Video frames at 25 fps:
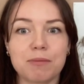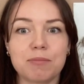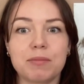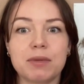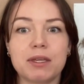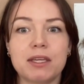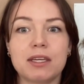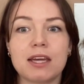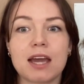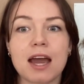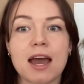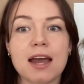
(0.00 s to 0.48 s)

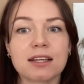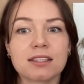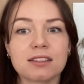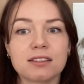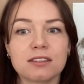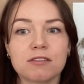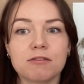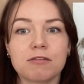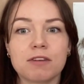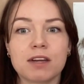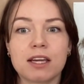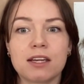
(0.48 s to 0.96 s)
be
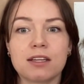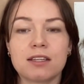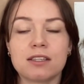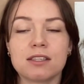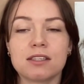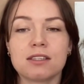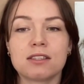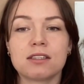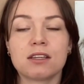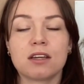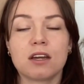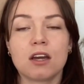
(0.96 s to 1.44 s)

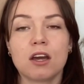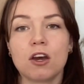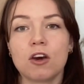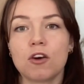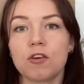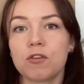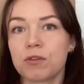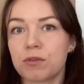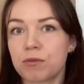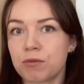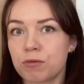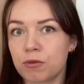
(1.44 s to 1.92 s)
activated
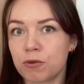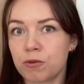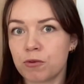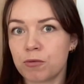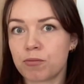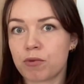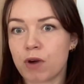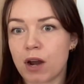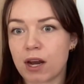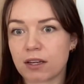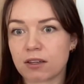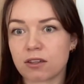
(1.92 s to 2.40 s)
through
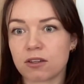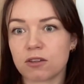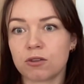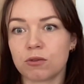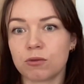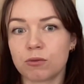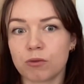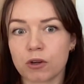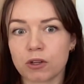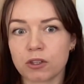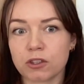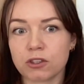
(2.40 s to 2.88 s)
practical
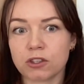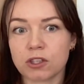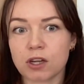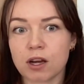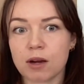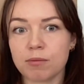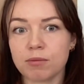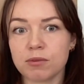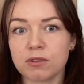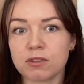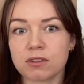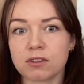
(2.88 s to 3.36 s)

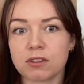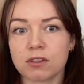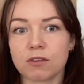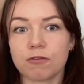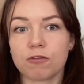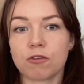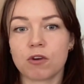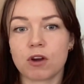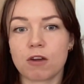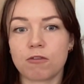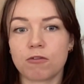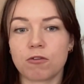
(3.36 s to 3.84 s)
workshops
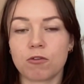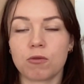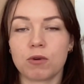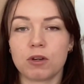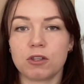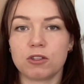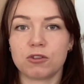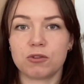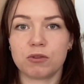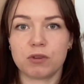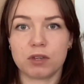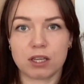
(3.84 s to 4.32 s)
for everyone
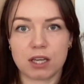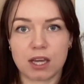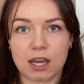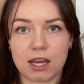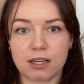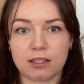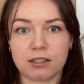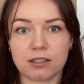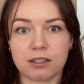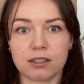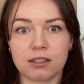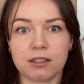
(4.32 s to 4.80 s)
to
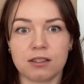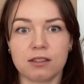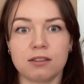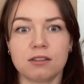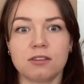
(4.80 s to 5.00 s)
engage in.